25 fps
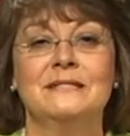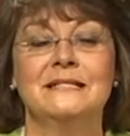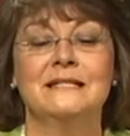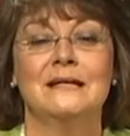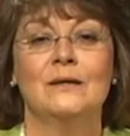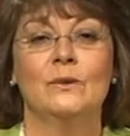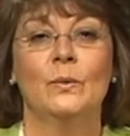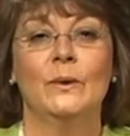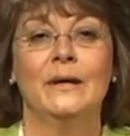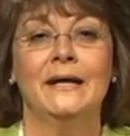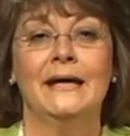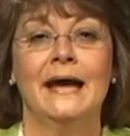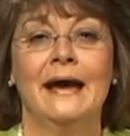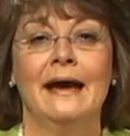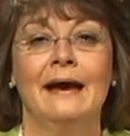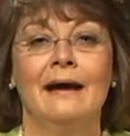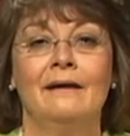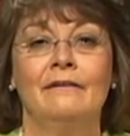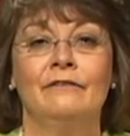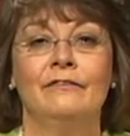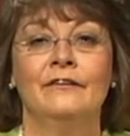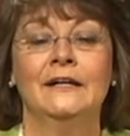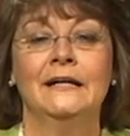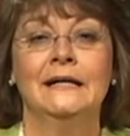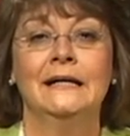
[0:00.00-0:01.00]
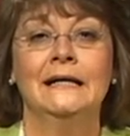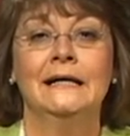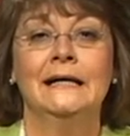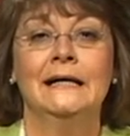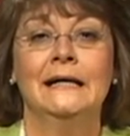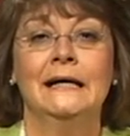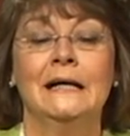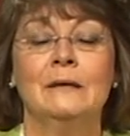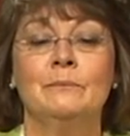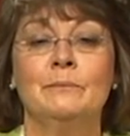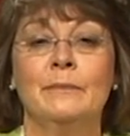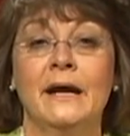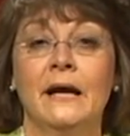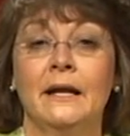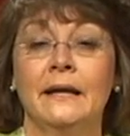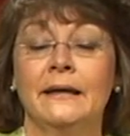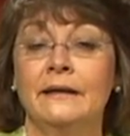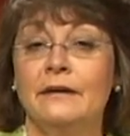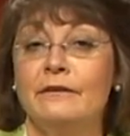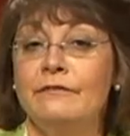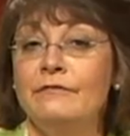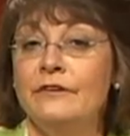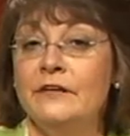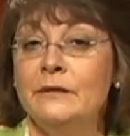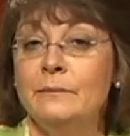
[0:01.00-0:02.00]
So we have a male
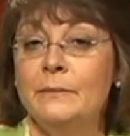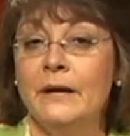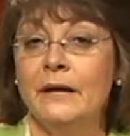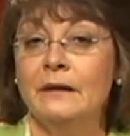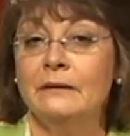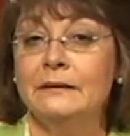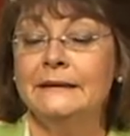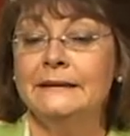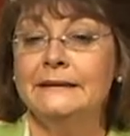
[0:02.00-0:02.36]
and a female